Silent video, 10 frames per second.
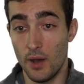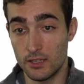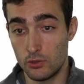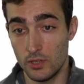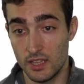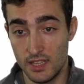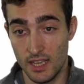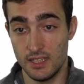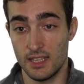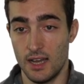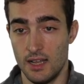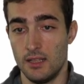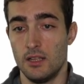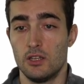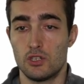back to the data,
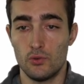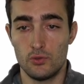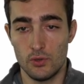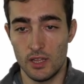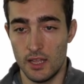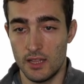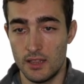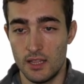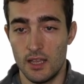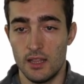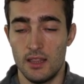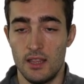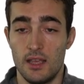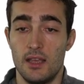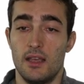so to
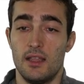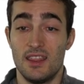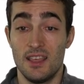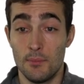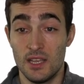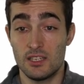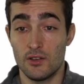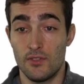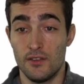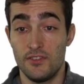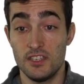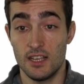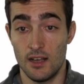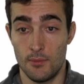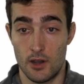the mesh of the
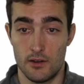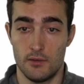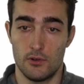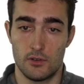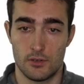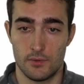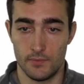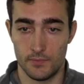physical variables.